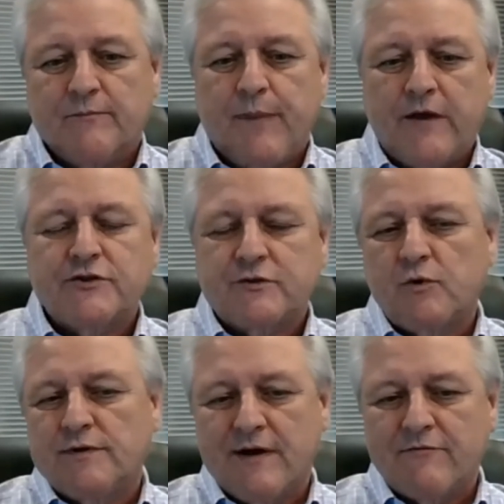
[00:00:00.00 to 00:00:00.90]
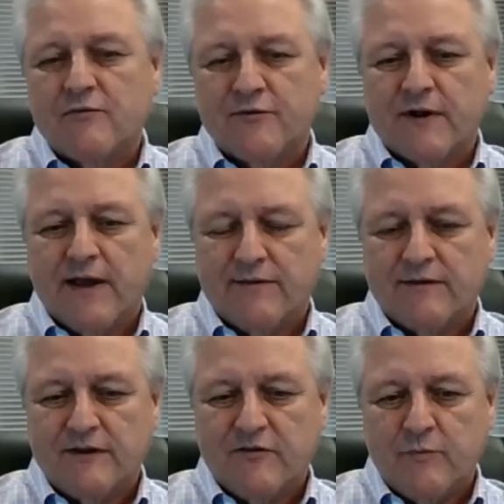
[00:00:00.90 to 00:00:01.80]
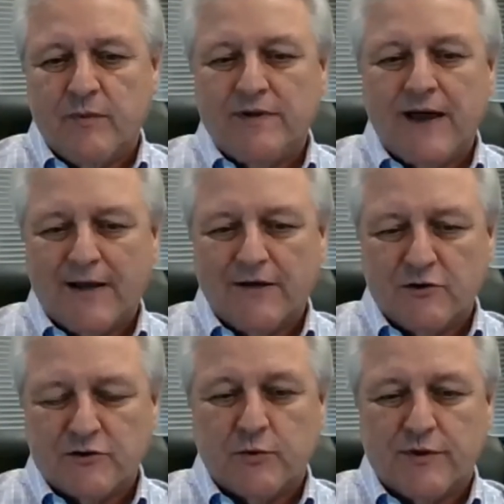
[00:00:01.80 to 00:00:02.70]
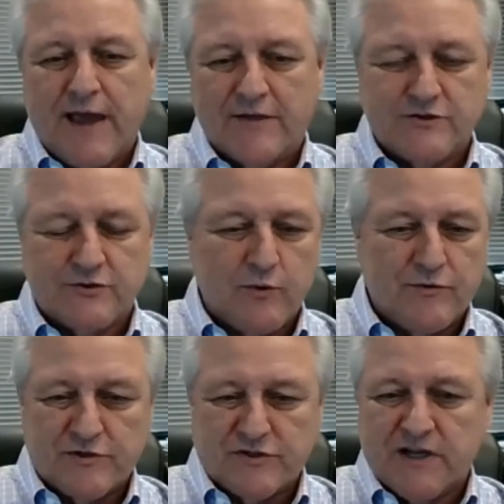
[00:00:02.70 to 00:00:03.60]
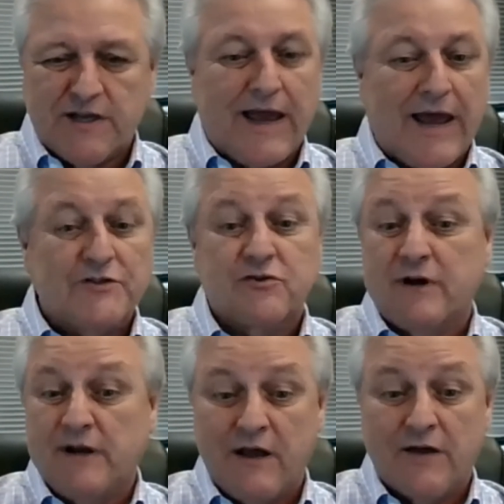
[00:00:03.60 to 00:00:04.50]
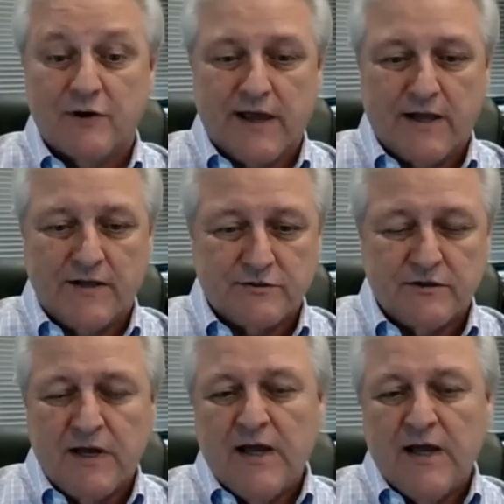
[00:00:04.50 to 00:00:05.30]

Patient will never forget that they've been diagnosed with cancer, whether it's skin cancer or any other cancer.